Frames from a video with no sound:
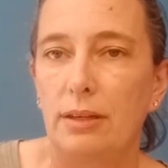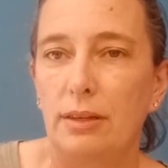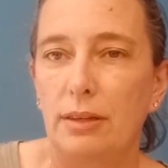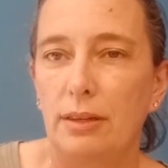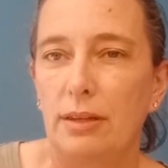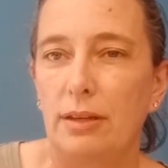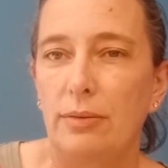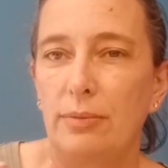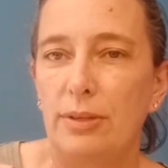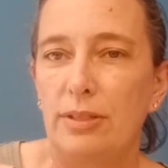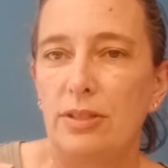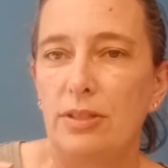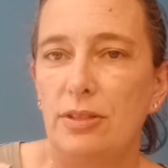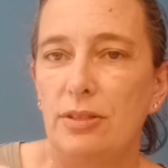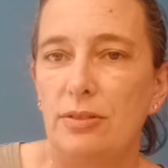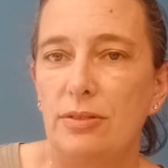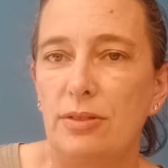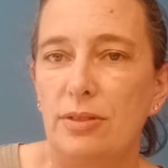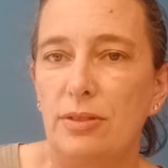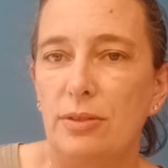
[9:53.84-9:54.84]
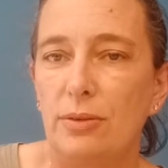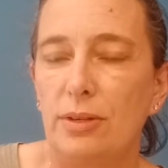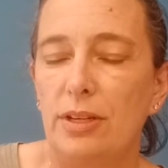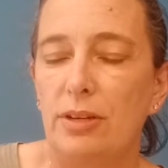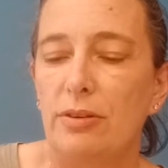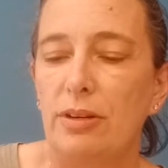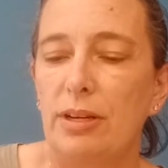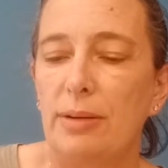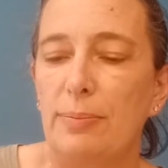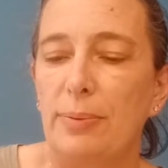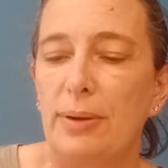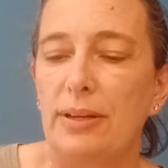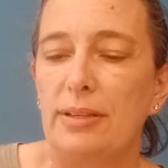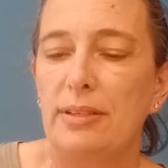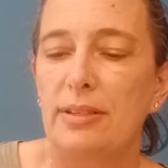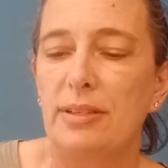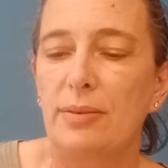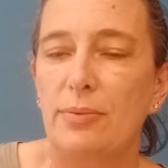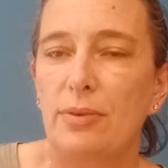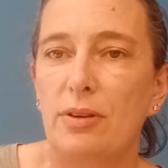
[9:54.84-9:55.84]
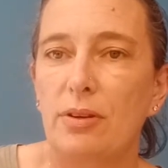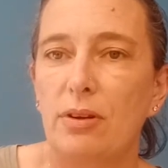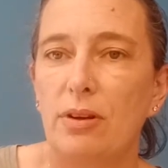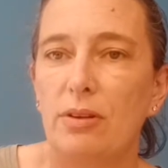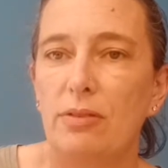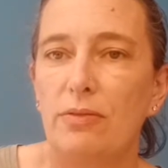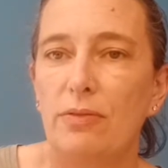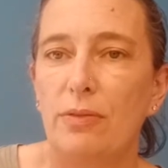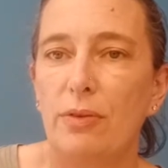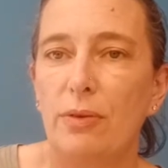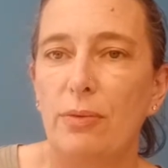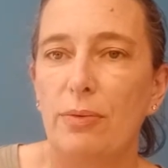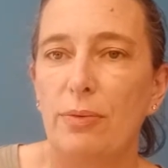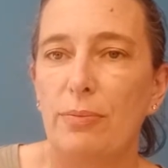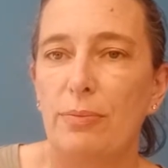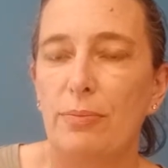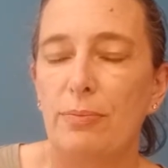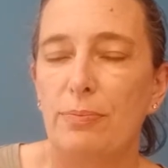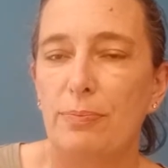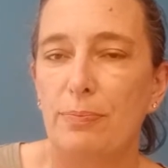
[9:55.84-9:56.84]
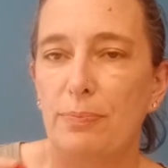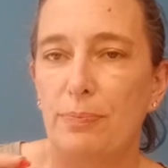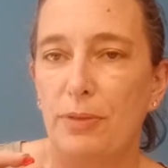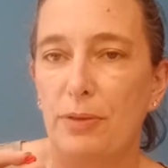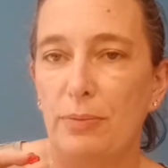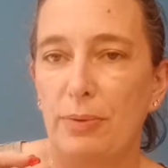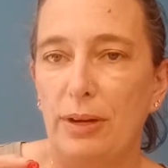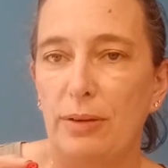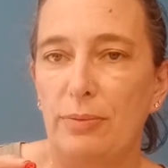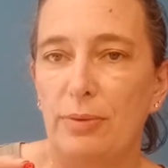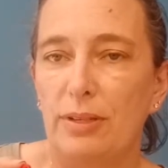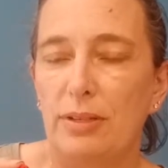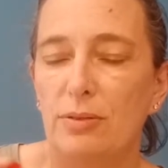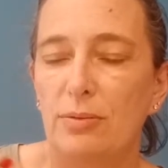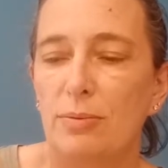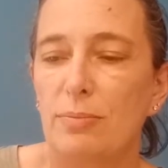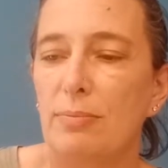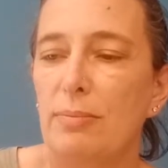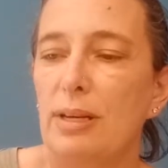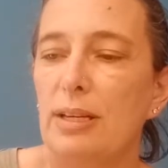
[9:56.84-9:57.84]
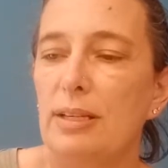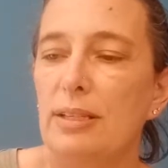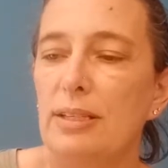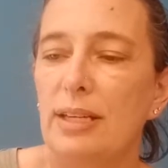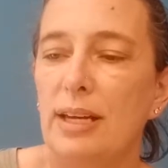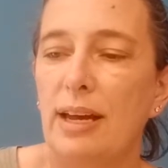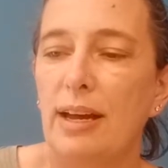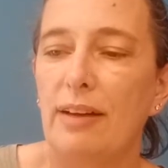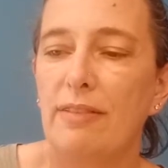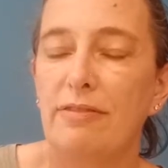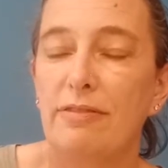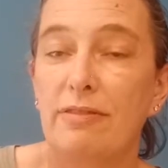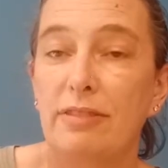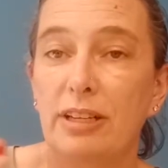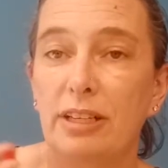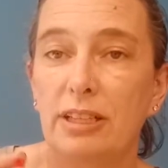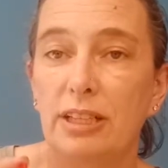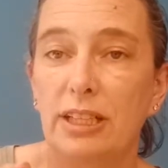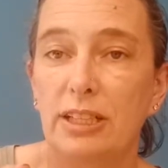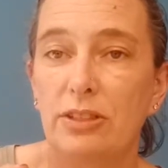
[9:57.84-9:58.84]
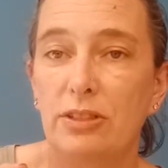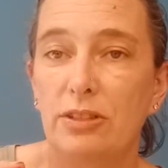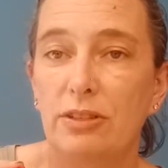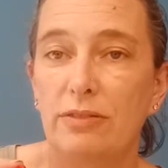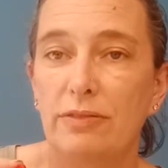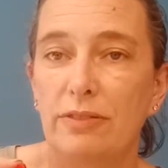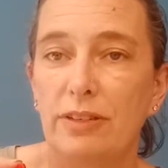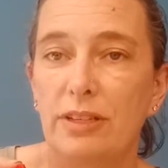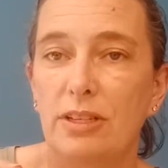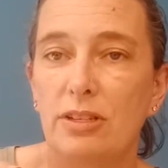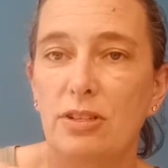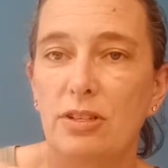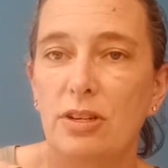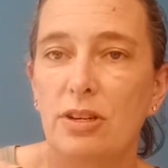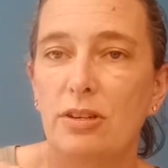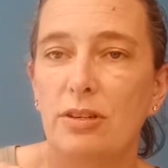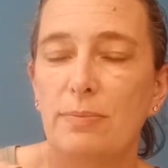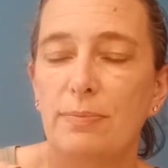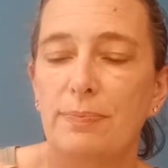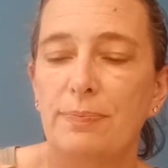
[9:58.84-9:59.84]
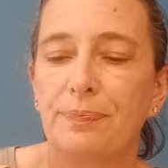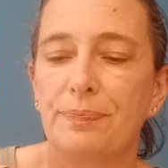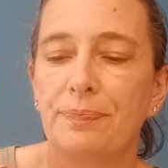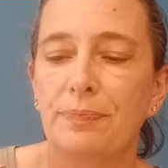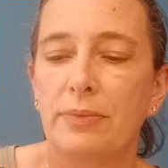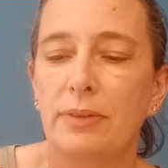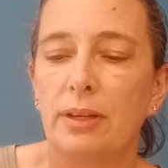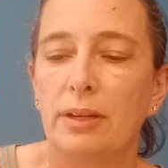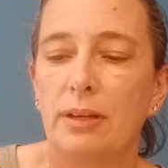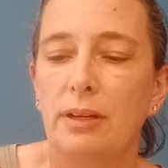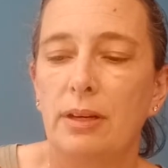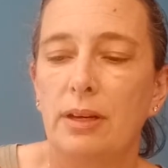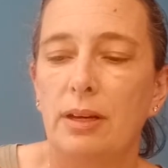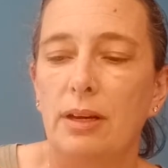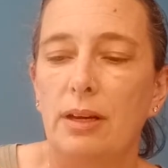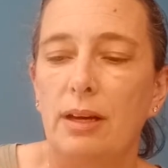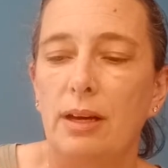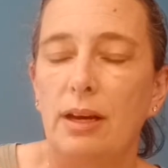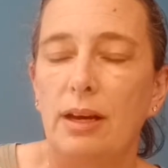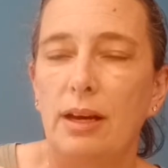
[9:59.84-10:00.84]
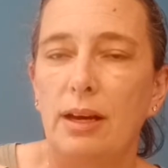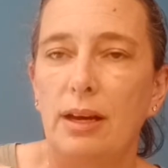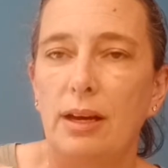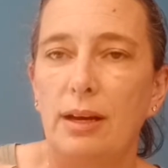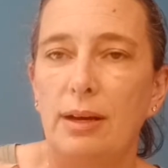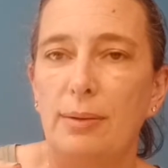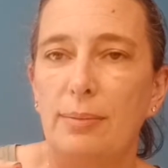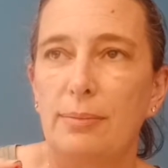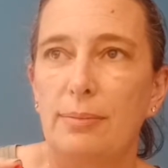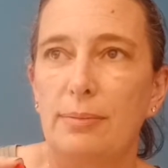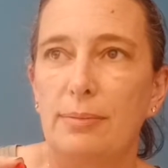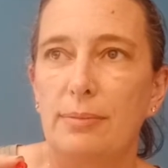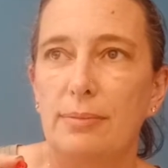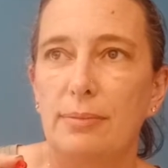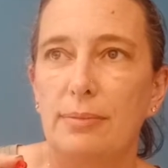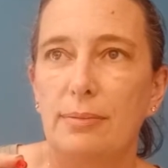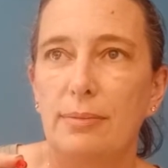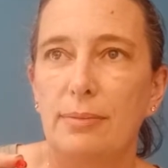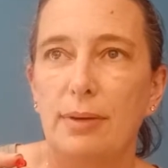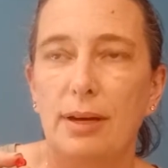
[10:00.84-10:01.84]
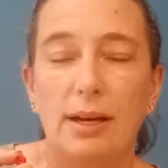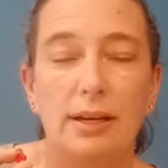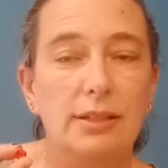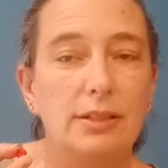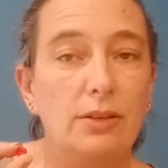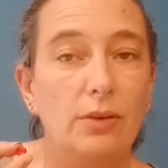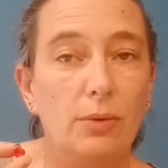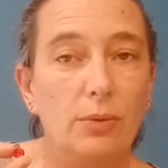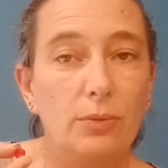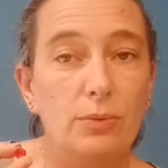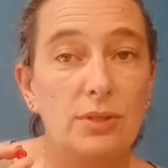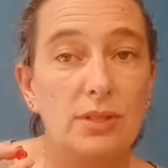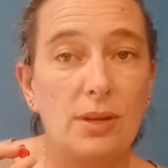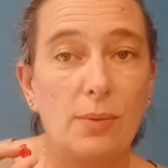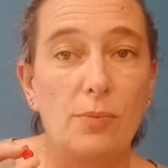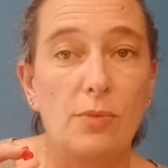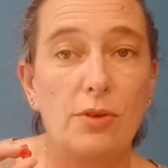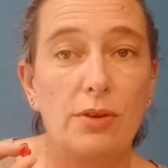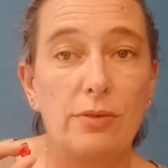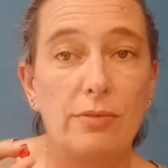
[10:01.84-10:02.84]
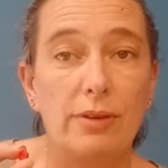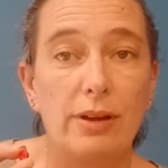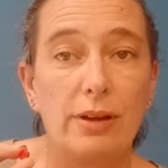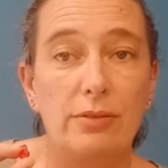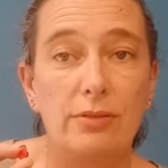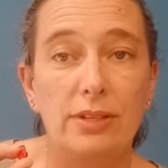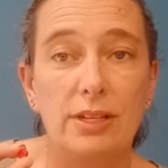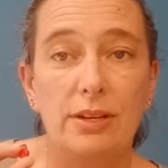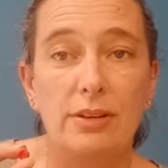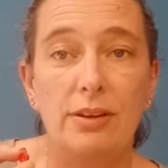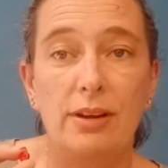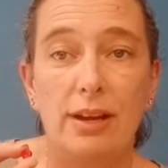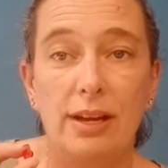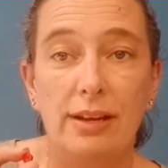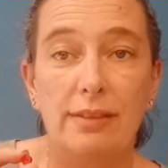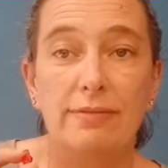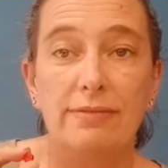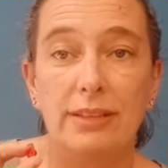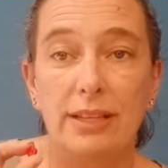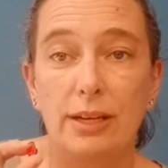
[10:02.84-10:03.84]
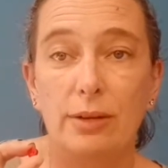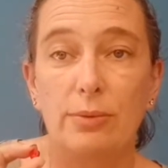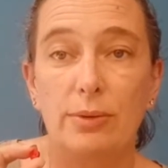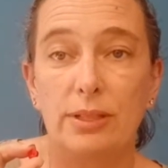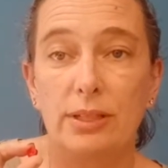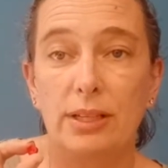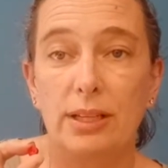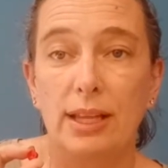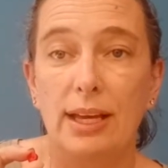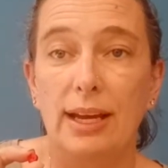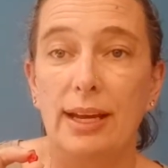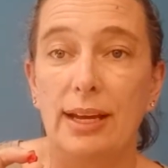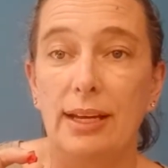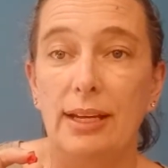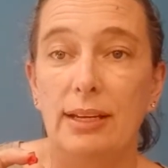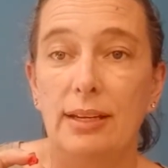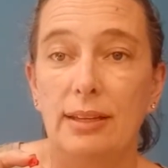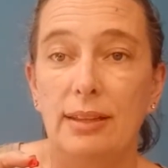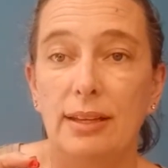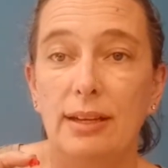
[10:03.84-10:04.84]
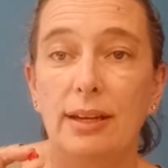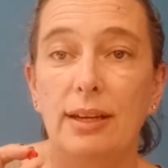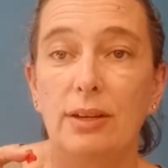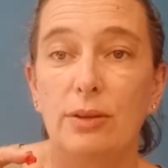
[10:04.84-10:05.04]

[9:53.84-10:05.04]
the original Stony Creek buttons that were called for, the red ones, were meant to have glitter finish on them. I know somewhere around here I have liquid clay that I